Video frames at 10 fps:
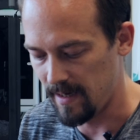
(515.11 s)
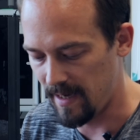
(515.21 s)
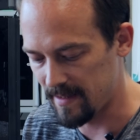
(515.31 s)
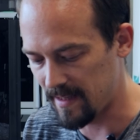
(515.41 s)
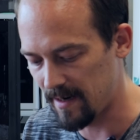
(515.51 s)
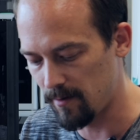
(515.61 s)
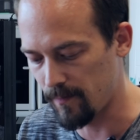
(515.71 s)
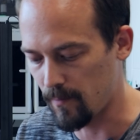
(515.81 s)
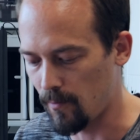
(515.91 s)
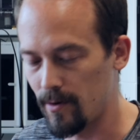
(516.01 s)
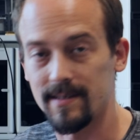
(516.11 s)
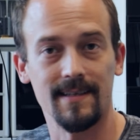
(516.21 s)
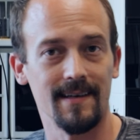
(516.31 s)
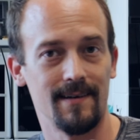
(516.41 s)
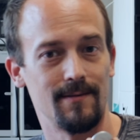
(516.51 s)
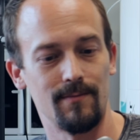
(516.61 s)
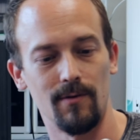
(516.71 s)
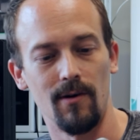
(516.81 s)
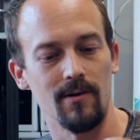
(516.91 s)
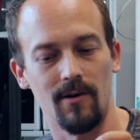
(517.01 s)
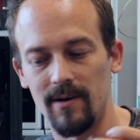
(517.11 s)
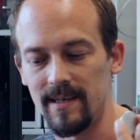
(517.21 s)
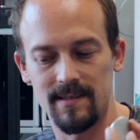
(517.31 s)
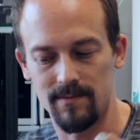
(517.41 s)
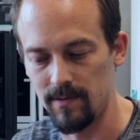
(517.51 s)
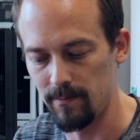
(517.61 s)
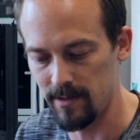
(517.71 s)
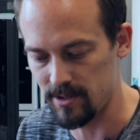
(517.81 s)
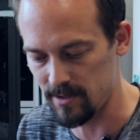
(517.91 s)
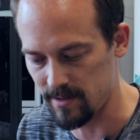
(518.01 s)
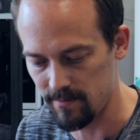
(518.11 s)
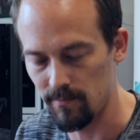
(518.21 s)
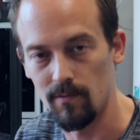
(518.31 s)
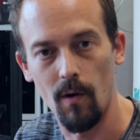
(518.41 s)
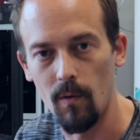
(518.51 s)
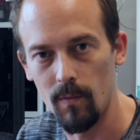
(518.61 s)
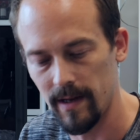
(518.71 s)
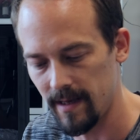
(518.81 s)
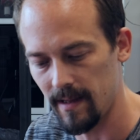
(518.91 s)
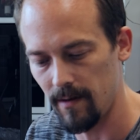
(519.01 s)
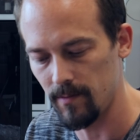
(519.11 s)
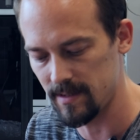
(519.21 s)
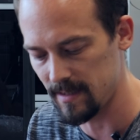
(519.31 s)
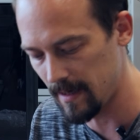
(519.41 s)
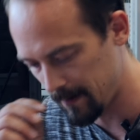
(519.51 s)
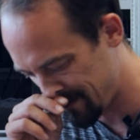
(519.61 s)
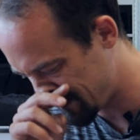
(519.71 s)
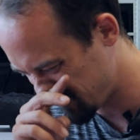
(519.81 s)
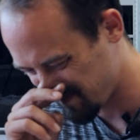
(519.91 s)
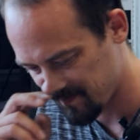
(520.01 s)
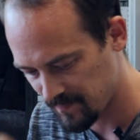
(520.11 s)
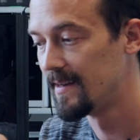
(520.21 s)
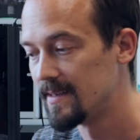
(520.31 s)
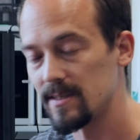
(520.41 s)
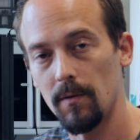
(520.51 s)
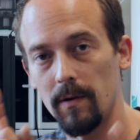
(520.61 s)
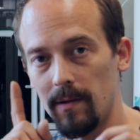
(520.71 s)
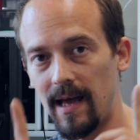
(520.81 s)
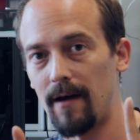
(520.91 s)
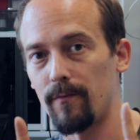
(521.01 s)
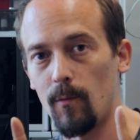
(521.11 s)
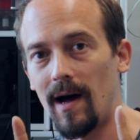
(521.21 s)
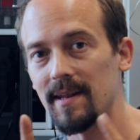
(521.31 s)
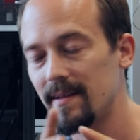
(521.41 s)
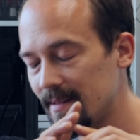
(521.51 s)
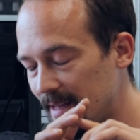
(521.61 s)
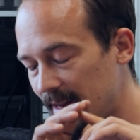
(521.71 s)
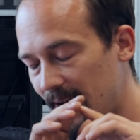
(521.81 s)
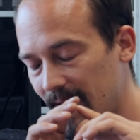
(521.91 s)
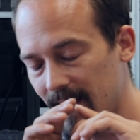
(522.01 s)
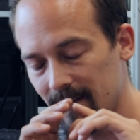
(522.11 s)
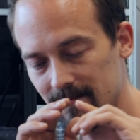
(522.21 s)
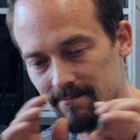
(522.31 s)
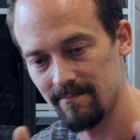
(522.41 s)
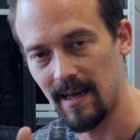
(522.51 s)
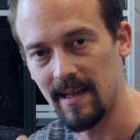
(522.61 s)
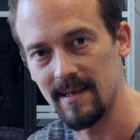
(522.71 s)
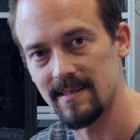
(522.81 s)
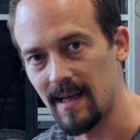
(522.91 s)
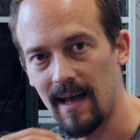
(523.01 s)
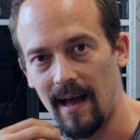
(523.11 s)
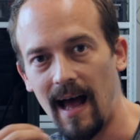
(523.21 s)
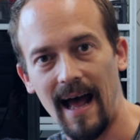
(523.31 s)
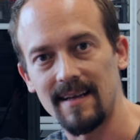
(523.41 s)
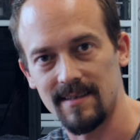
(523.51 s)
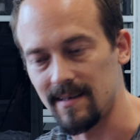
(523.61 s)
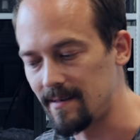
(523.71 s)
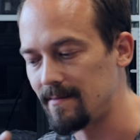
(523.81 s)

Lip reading: And then of course the wrong coins, we will just roll with it, I would say. So we will have one that is as